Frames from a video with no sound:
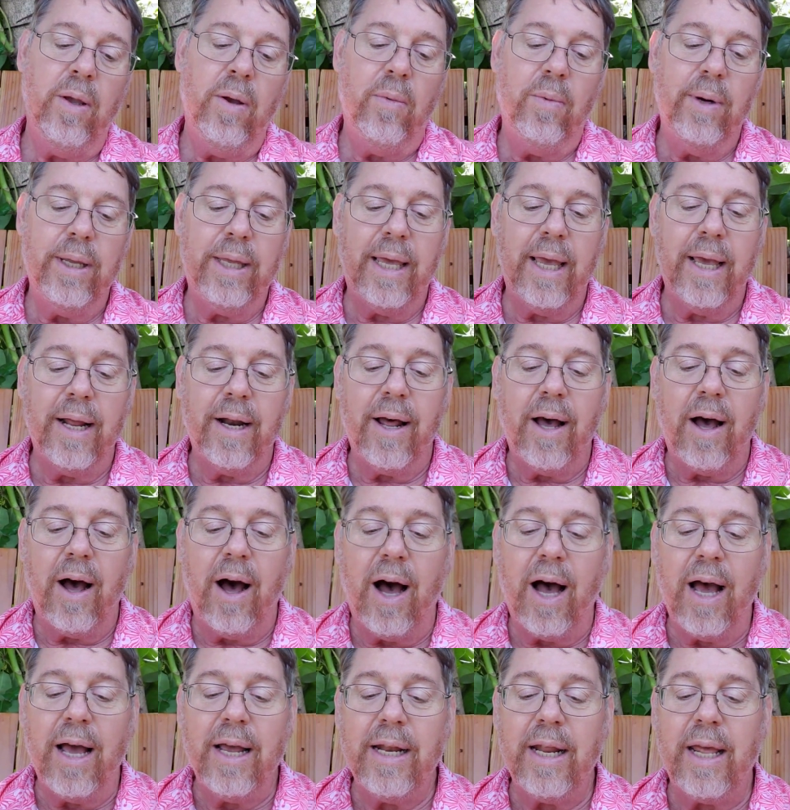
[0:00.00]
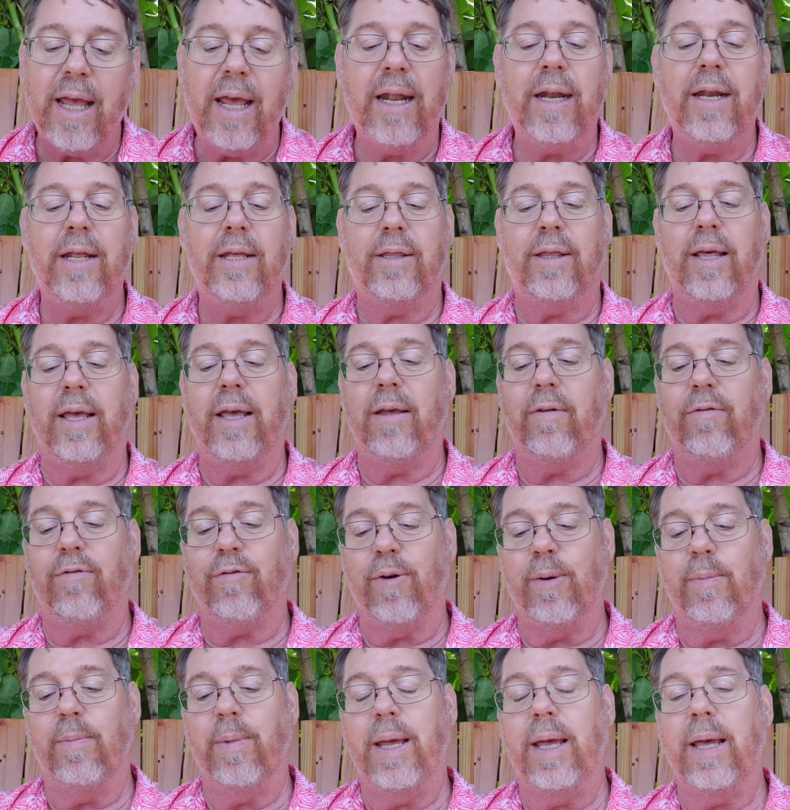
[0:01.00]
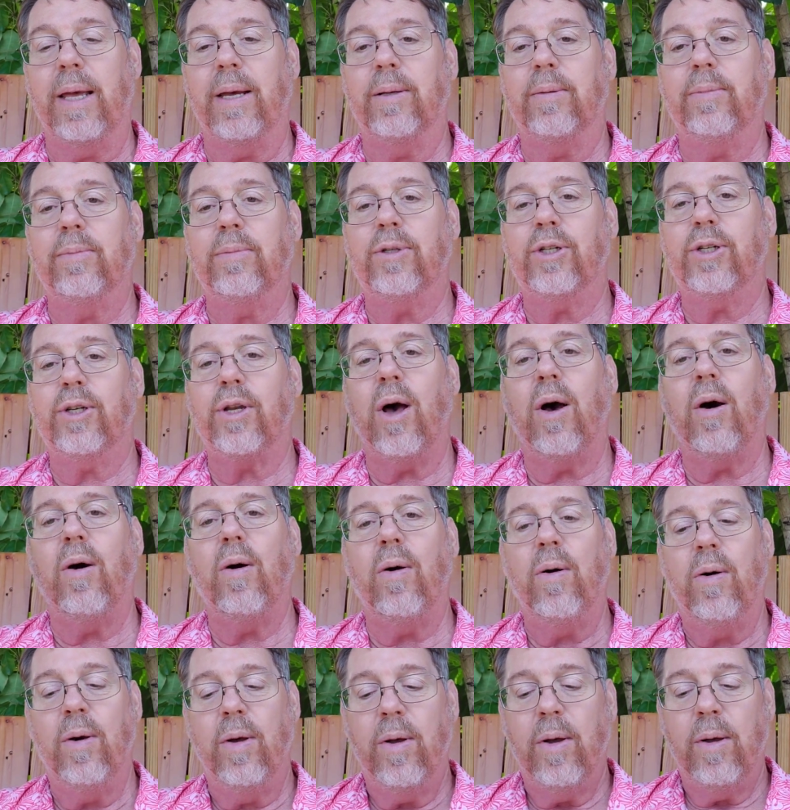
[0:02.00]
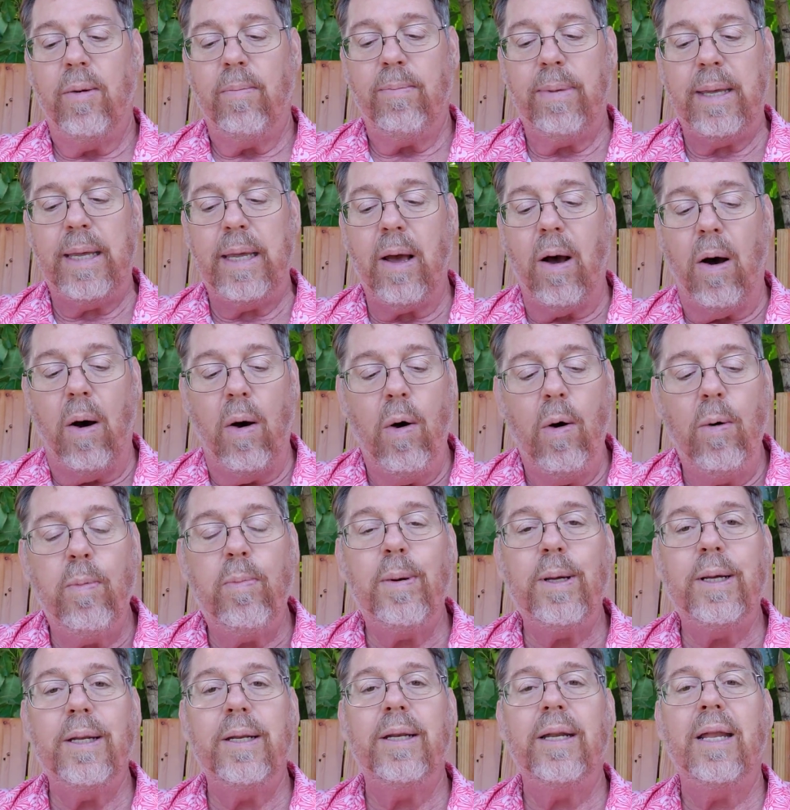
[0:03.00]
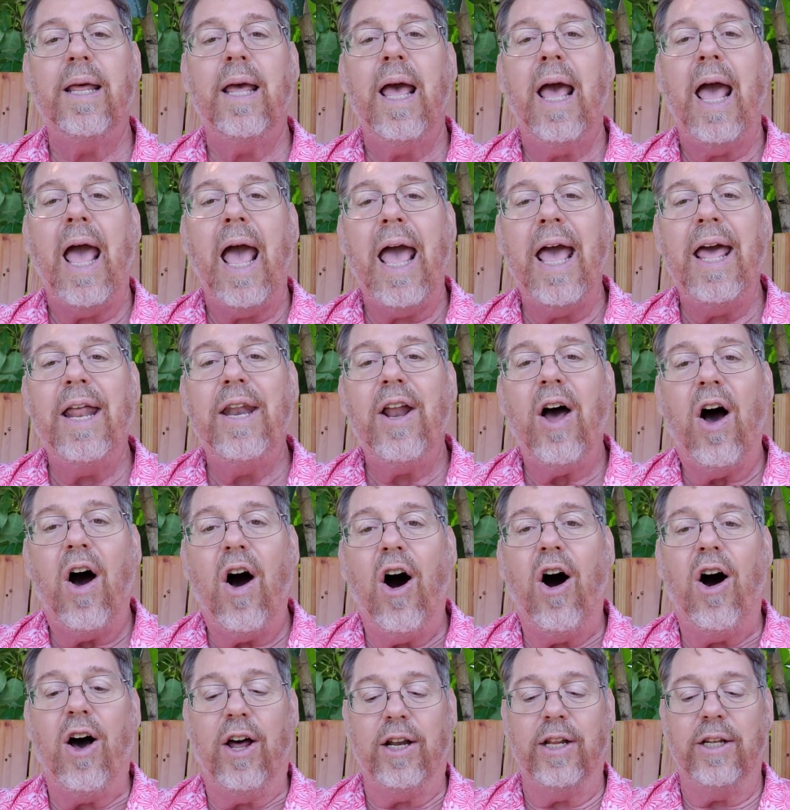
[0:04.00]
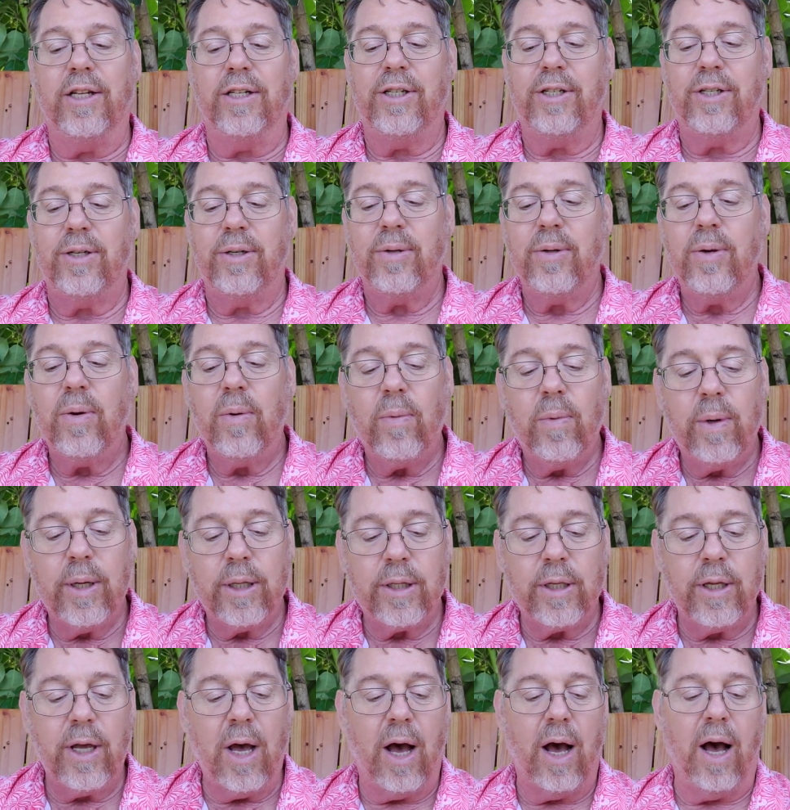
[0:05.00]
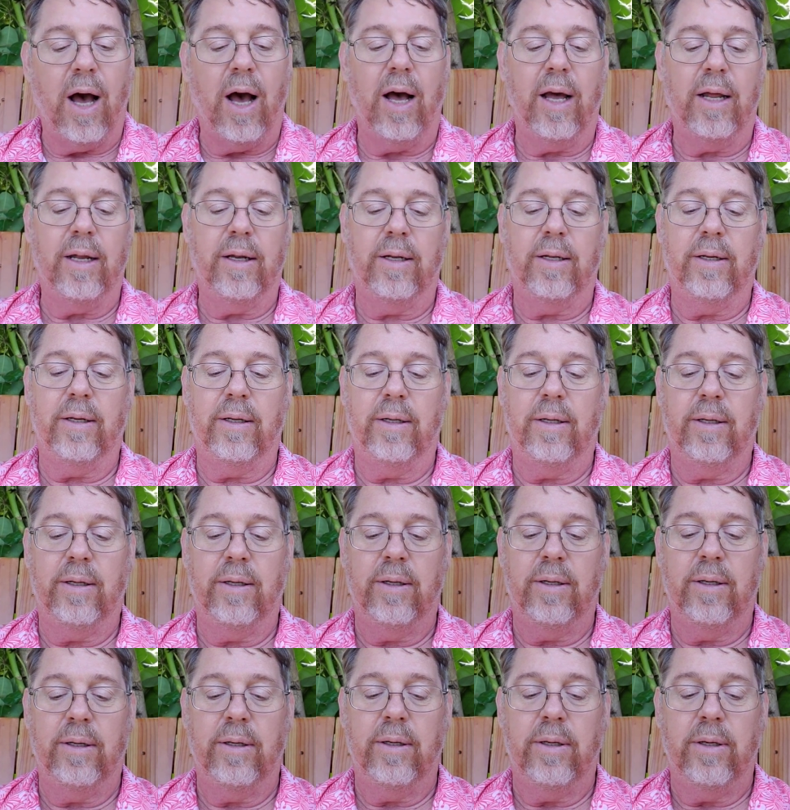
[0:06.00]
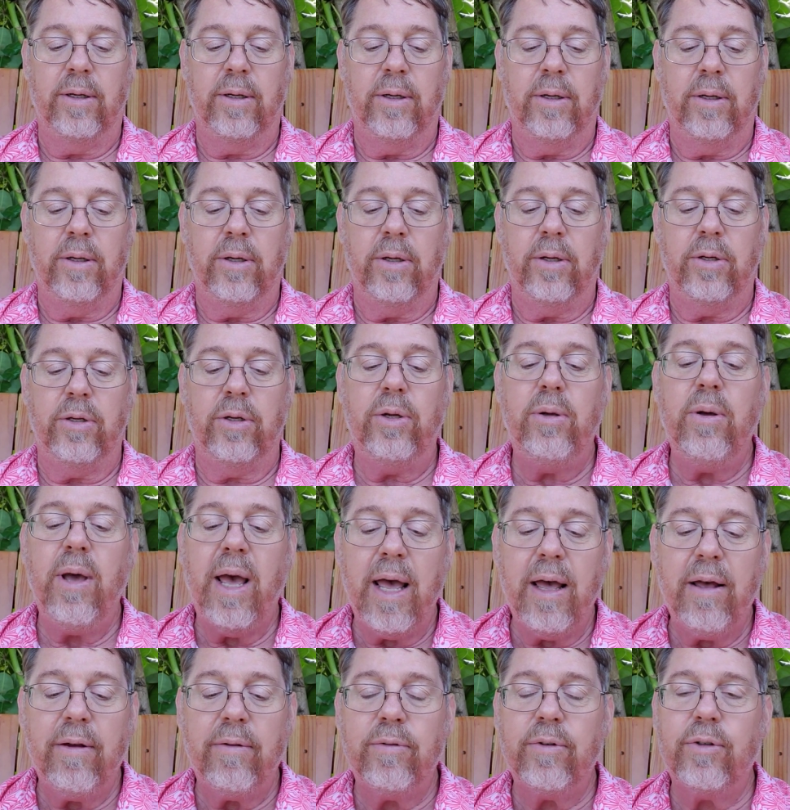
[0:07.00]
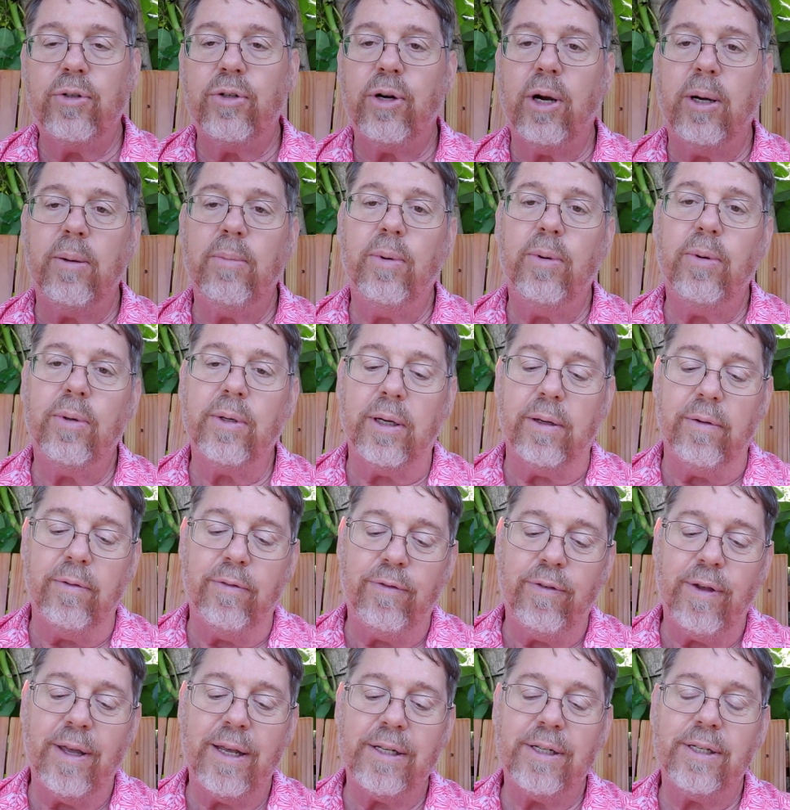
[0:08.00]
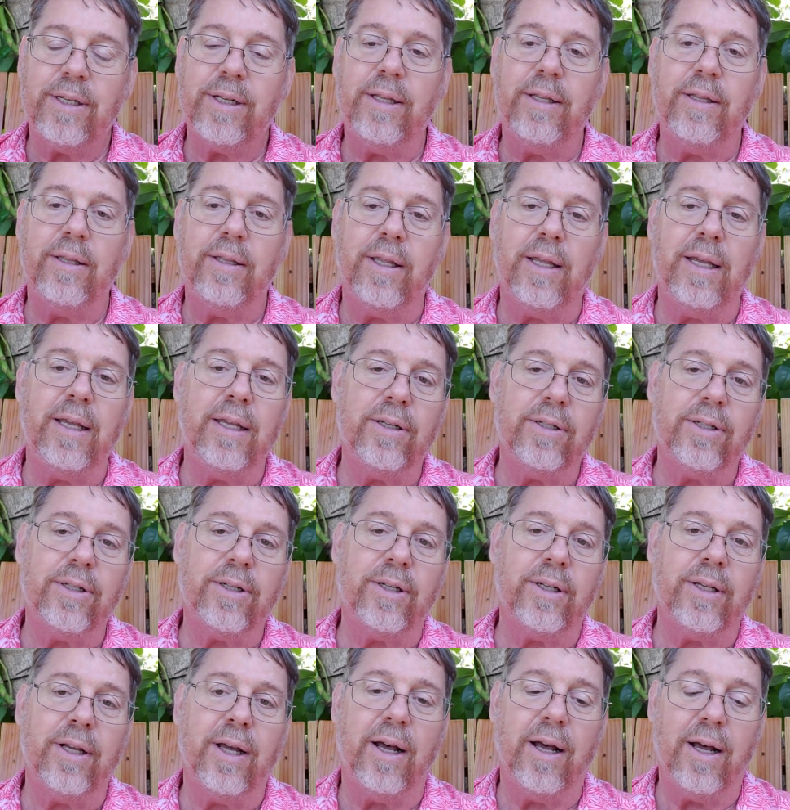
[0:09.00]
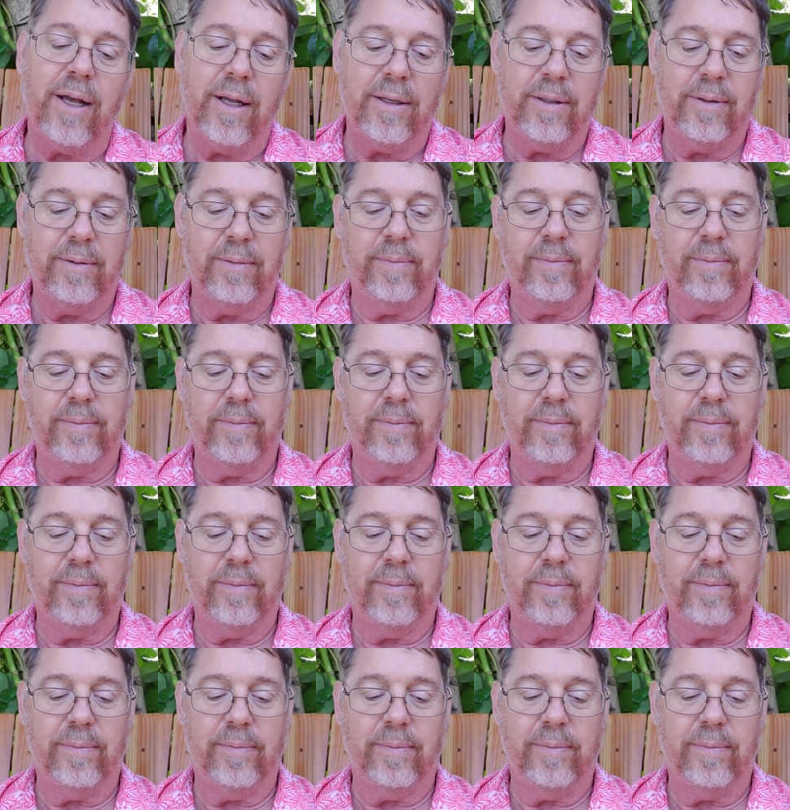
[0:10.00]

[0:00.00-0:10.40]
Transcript: we cannot hide anything from Him, so be open and honest with God. Do you have trouble confessing things to God?